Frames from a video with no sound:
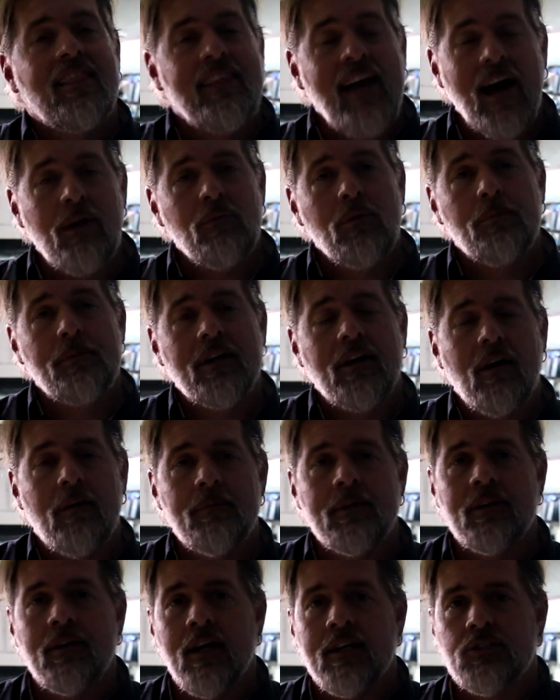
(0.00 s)
That will be
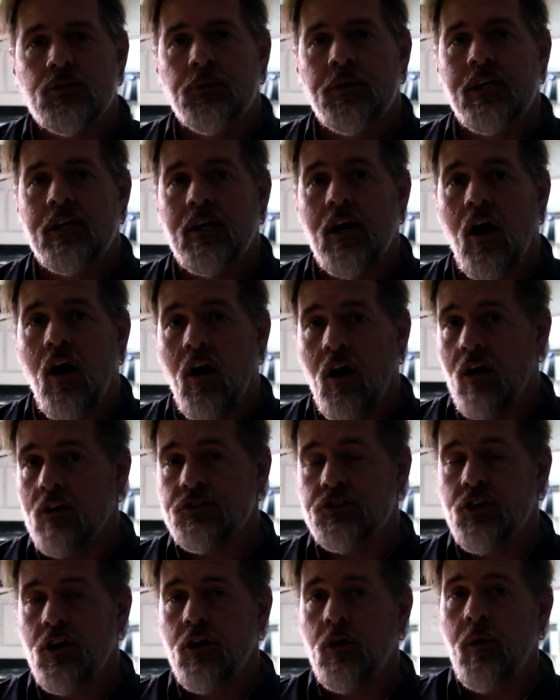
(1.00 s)
coming next week
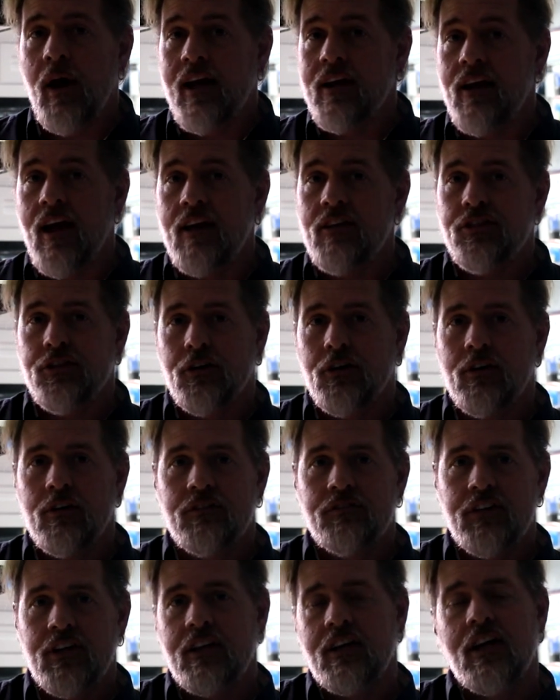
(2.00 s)
also in a
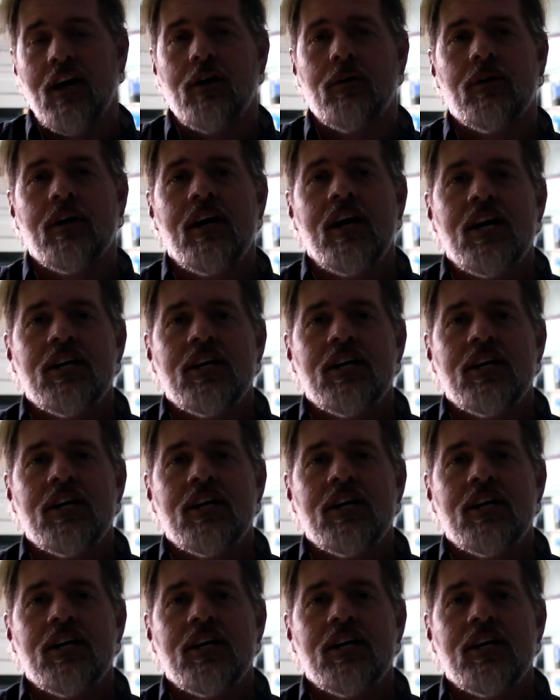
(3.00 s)
third video.